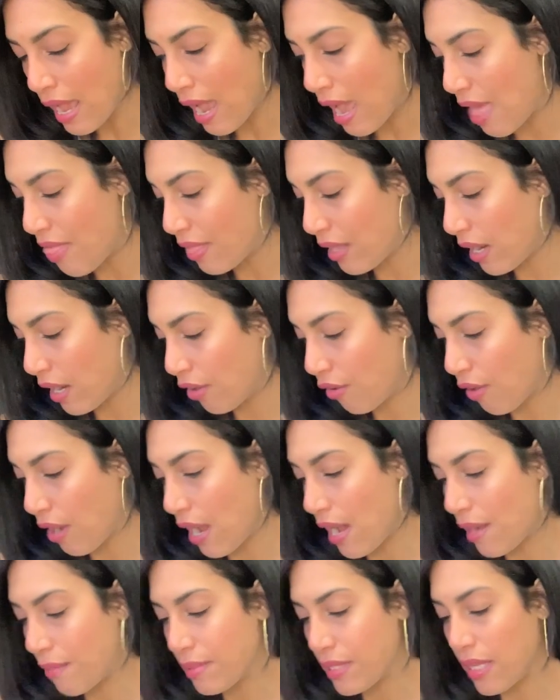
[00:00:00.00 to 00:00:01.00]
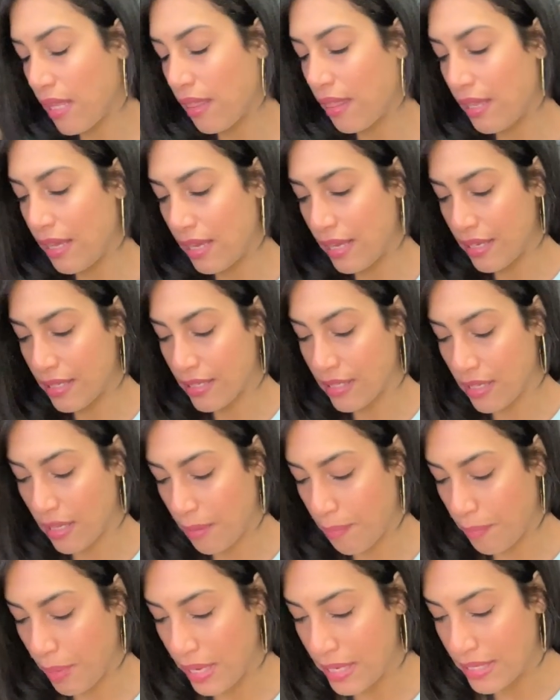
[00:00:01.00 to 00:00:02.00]
And then I grabbed this
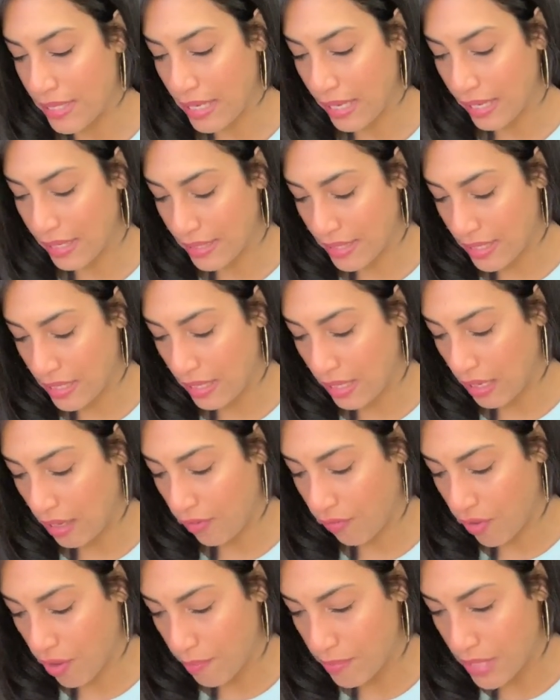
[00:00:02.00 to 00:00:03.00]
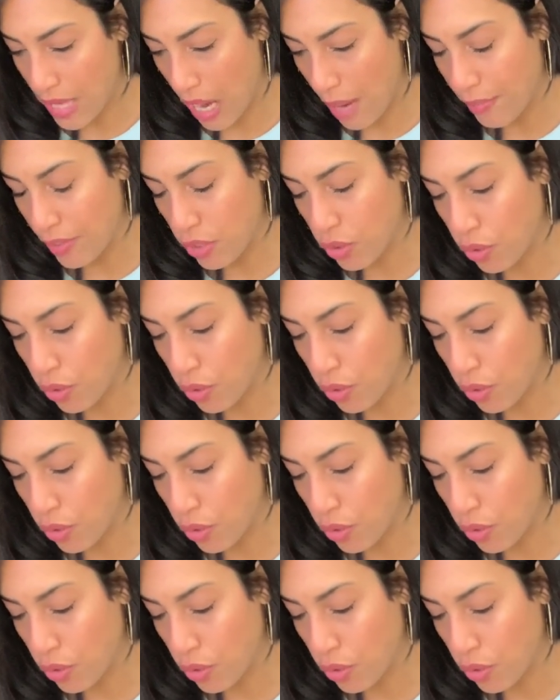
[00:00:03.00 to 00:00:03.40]
basic tee from Time and